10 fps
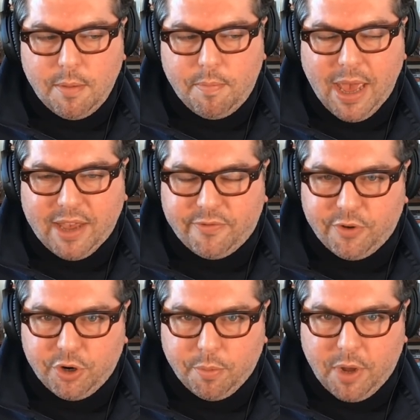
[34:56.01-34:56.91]
bang
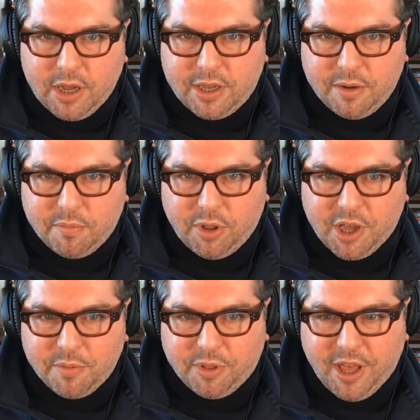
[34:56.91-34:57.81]
for your buck and
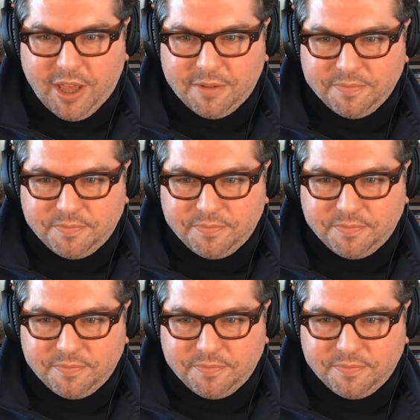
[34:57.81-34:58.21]
plug and play.